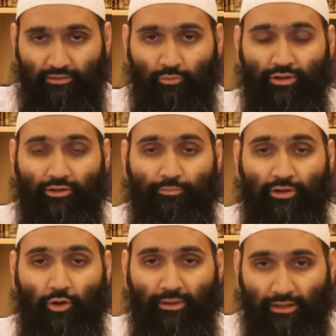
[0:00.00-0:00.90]
This is what is
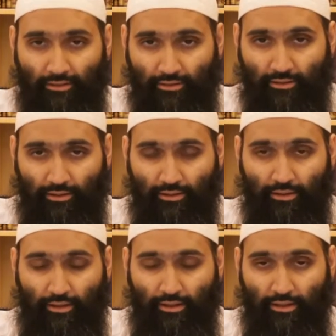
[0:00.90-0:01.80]
predominant,
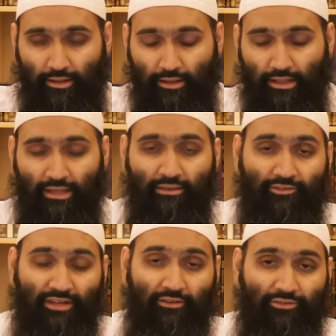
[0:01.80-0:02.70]
in the
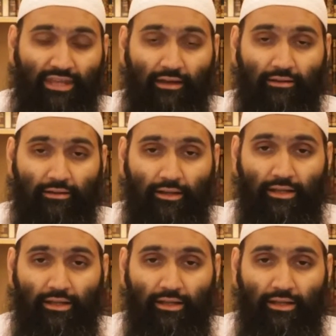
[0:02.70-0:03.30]
sense that,